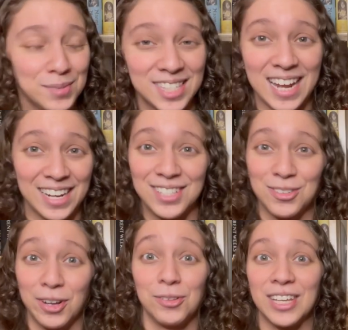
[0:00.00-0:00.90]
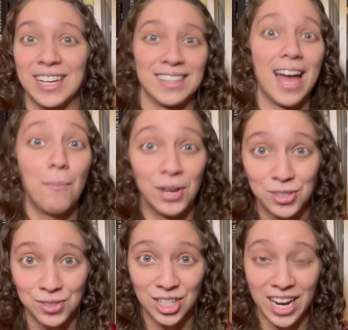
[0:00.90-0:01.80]
setting, so I don't think that much
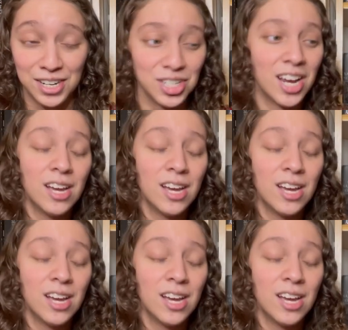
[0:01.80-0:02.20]
will change.